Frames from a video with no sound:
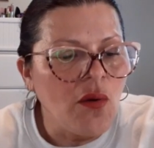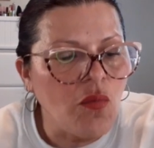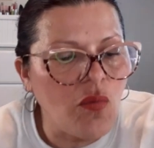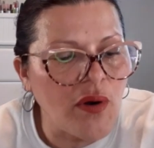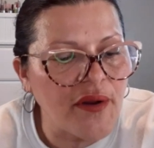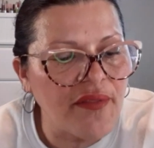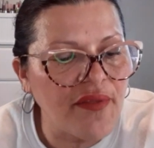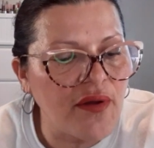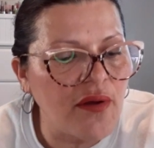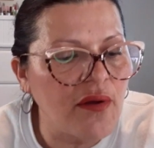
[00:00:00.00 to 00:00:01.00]
one of
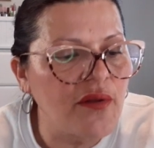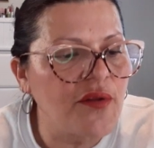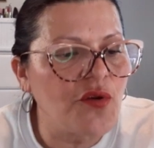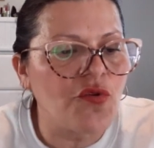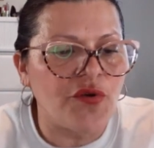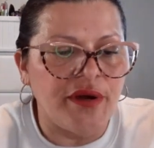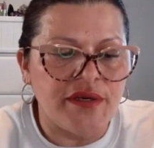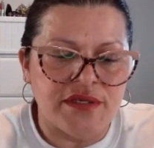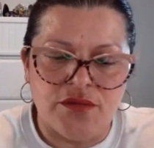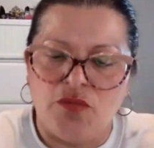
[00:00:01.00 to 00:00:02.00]
the, the
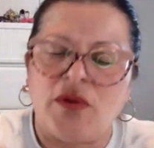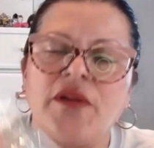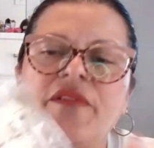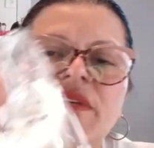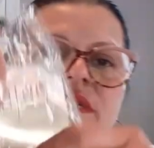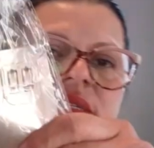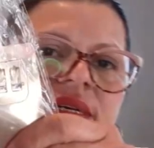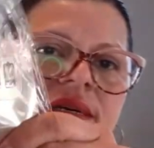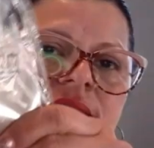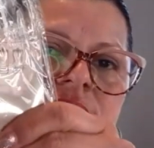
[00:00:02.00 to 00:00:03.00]
grids, one of these
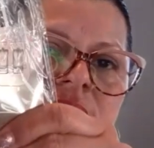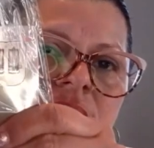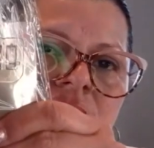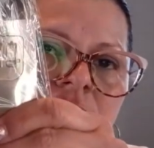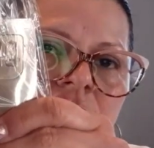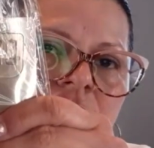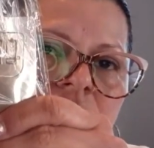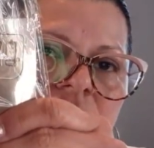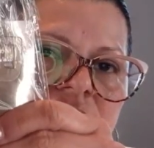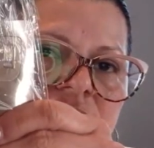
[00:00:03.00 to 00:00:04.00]

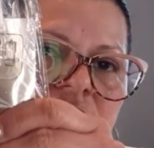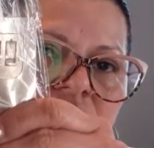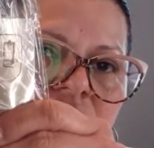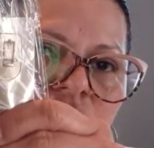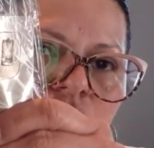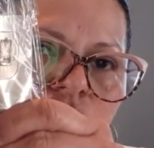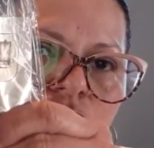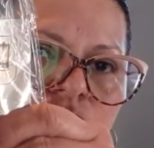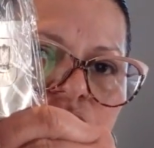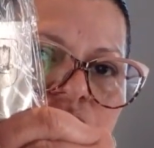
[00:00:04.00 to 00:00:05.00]
things is kind of loose.